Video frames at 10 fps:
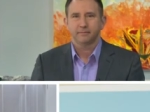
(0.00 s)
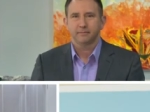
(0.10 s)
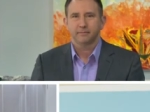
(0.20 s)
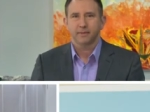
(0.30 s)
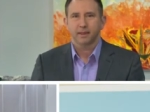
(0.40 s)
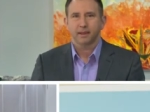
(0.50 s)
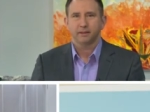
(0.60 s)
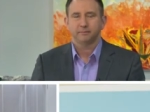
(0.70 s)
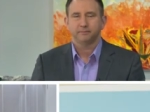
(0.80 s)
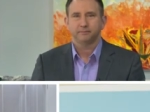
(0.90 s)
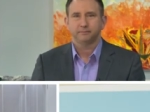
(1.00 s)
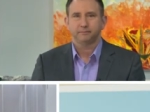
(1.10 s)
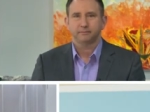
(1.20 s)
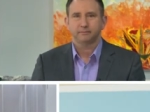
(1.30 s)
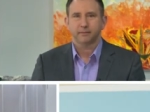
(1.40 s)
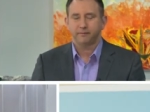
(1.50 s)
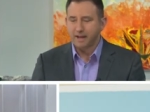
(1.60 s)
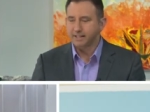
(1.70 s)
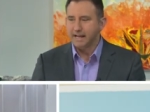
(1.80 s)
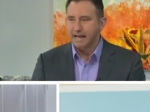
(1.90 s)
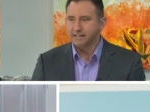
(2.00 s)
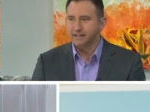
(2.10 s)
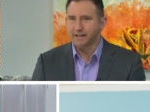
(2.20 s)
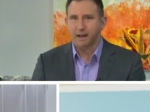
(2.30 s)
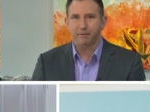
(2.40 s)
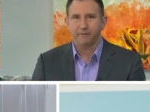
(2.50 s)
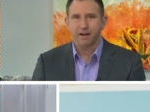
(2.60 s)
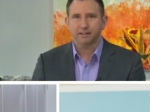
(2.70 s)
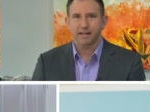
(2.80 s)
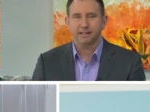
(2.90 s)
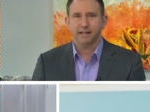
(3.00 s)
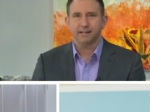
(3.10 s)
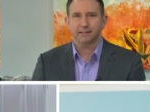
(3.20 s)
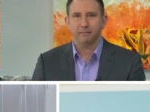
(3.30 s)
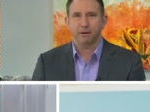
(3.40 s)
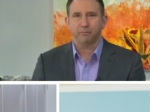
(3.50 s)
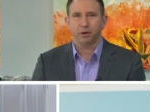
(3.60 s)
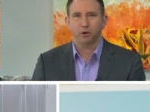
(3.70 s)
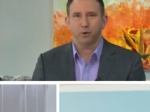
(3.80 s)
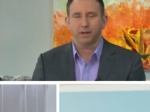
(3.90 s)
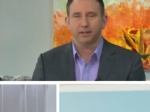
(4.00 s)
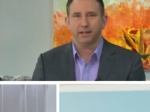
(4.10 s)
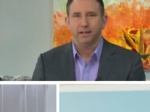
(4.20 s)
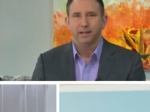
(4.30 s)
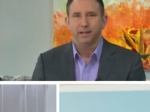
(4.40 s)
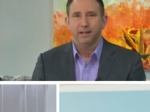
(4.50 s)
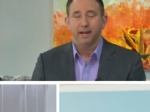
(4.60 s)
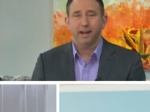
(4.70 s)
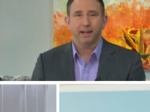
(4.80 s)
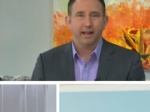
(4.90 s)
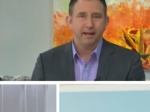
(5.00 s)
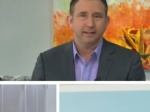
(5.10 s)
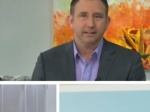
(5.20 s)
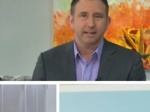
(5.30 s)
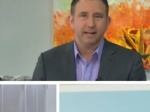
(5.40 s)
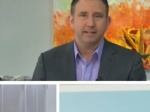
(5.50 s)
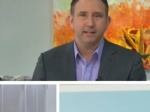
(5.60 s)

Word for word: I'm outstanding, Mike. How are you? Fantastic. Happy Valentine's Day. It's coming up pretty quickly. And I like this idea.